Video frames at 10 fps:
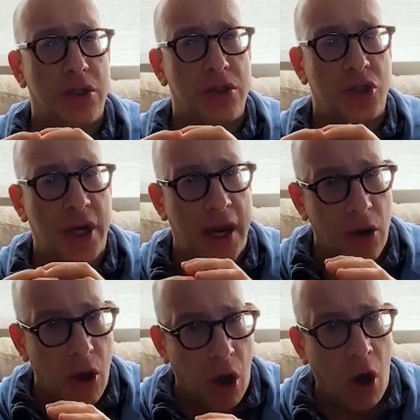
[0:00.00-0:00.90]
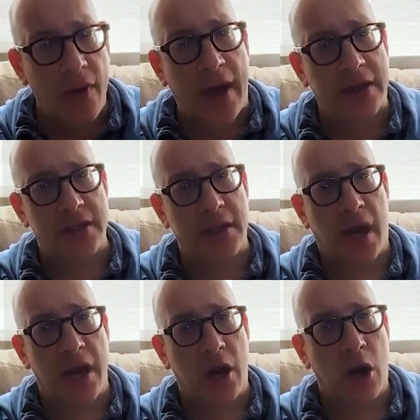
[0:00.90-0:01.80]
channel all that
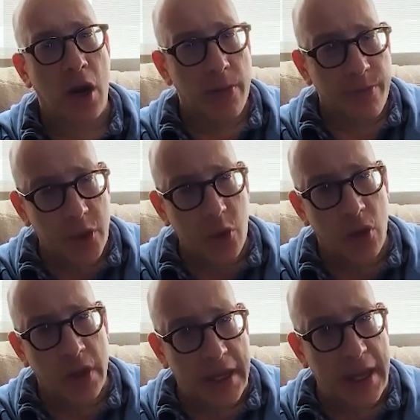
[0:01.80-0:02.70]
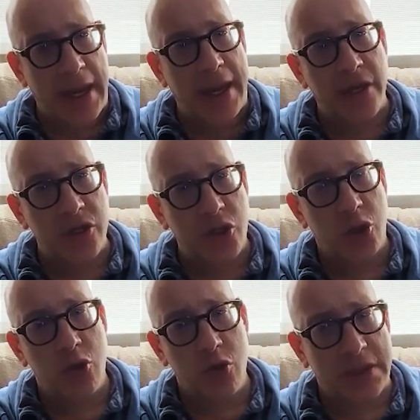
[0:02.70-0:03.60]
desire purely
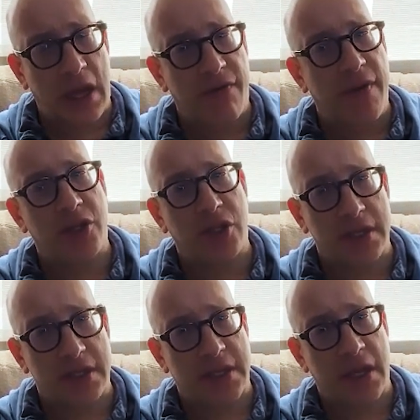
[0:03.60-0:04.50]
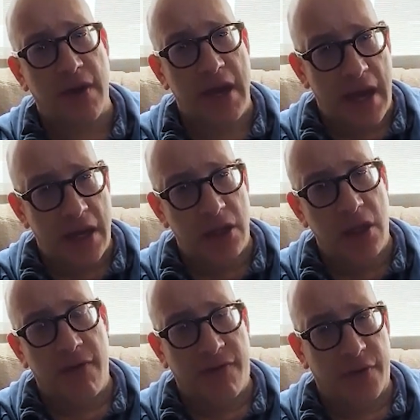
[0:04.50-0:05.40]
into salvation itself and a
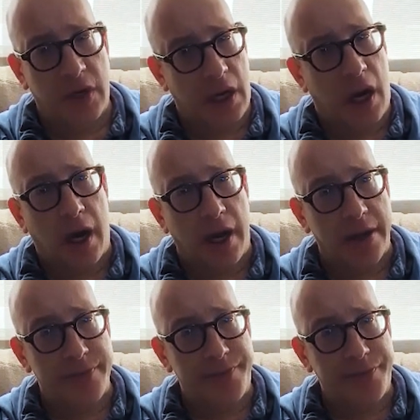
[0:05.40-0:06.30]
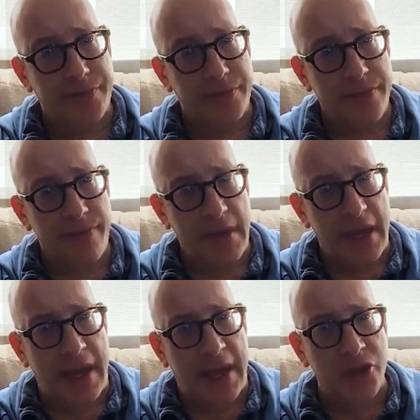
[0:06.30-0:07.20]
love for God.
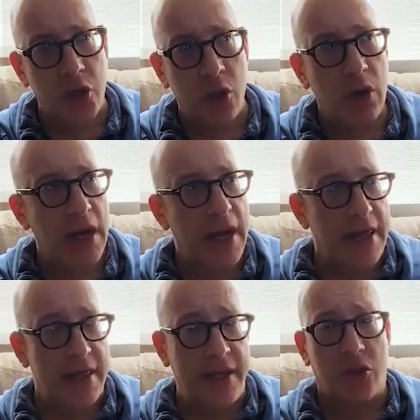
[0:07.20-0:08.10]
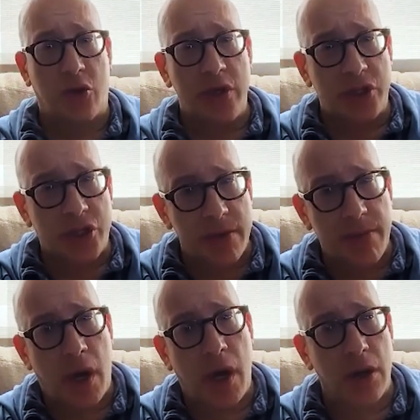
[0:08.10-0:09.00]
And so this Christian
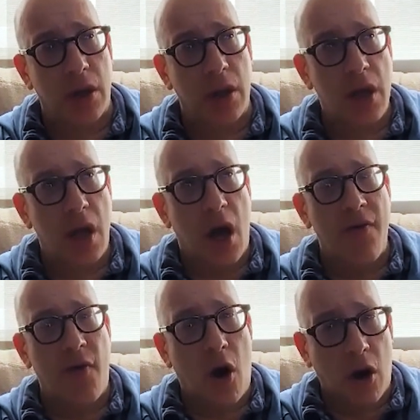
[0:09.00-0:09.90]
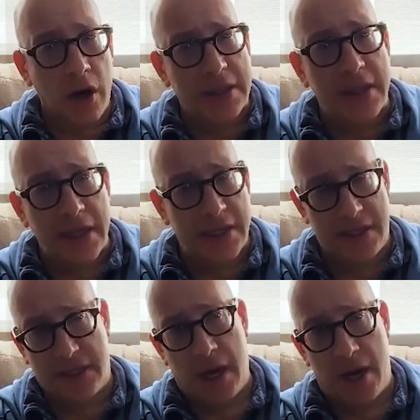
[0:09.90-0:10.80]
model of harnessing
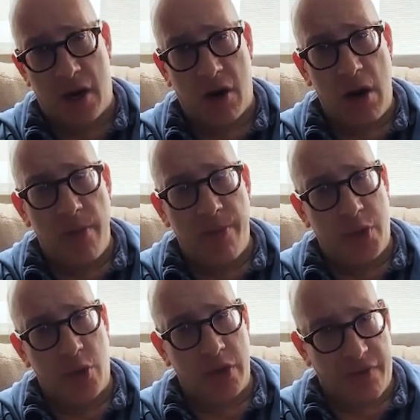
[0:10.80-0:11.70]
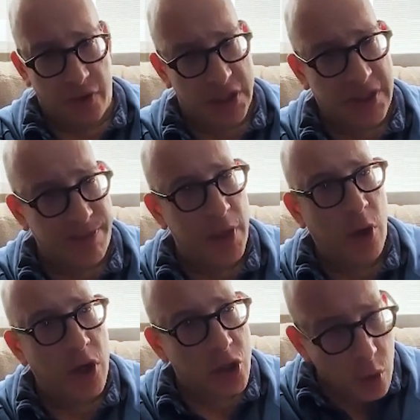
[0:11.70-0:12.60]
desire purely for
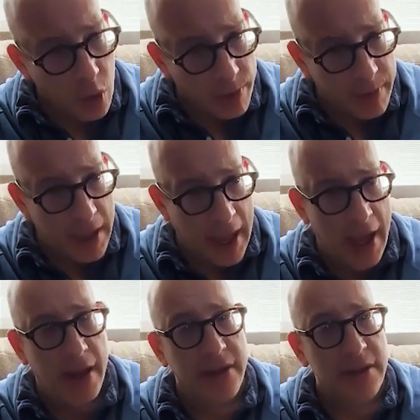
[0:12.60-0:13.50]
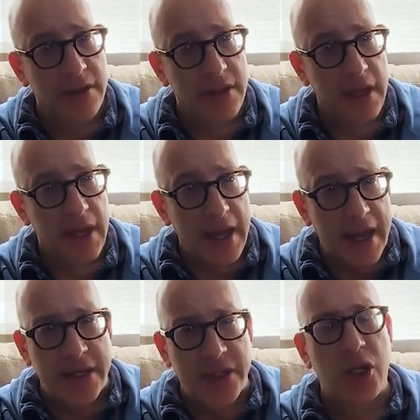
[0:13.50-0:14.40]
spiritual ends
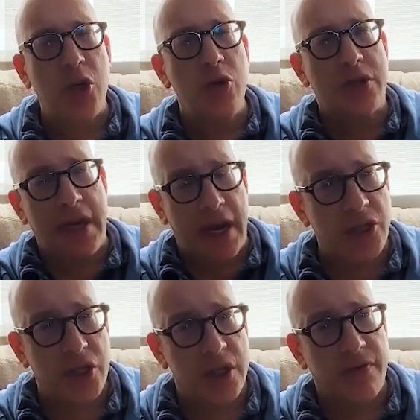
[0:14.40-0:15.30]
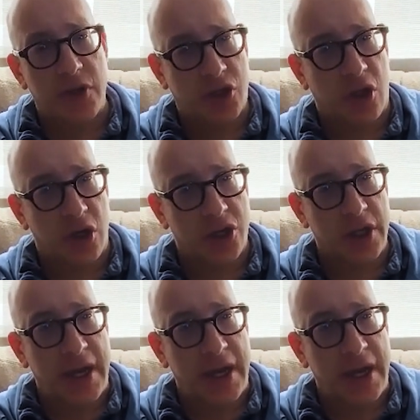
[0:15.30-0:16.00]
is a huge tension of the church.